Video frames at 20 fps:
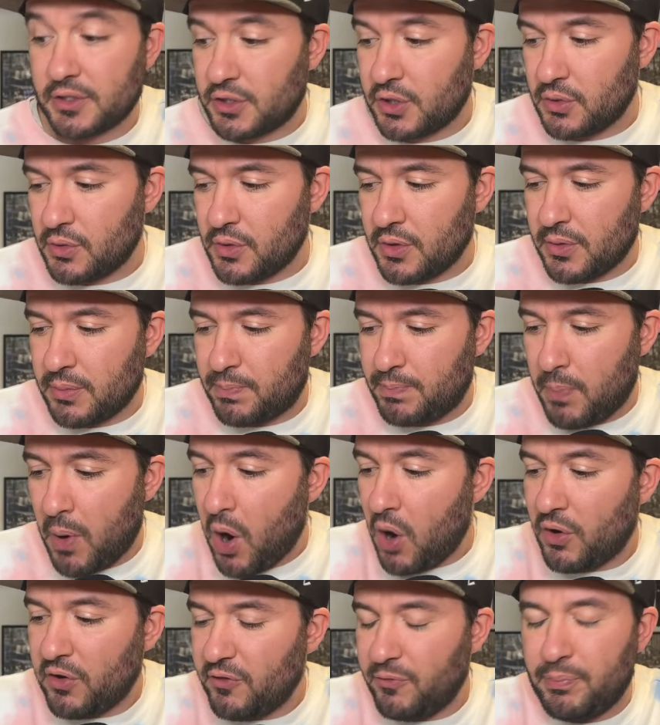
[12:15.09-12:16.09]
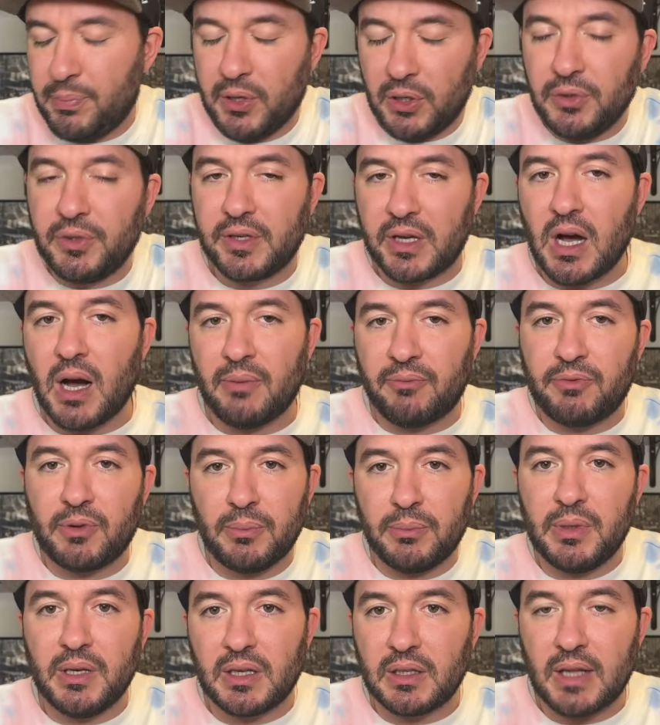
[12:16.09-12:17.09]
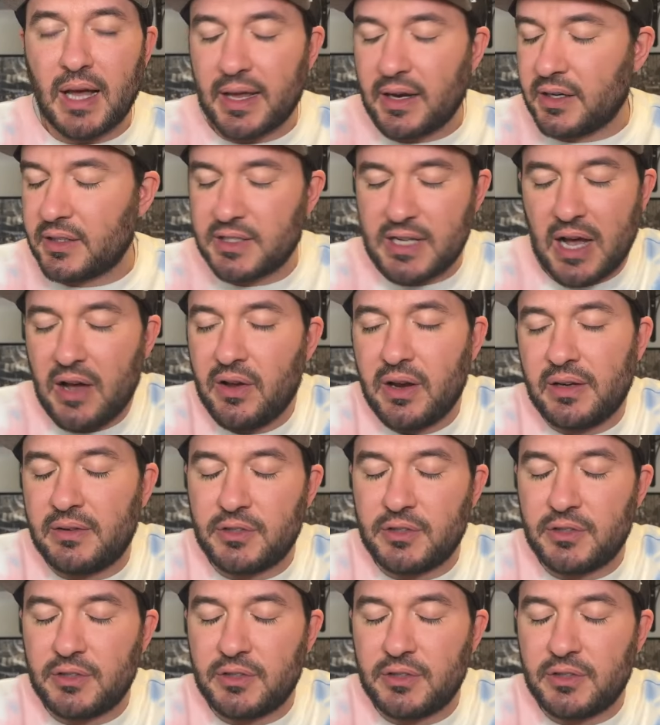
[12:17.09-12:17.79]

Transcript: So part of building up from being light on talent,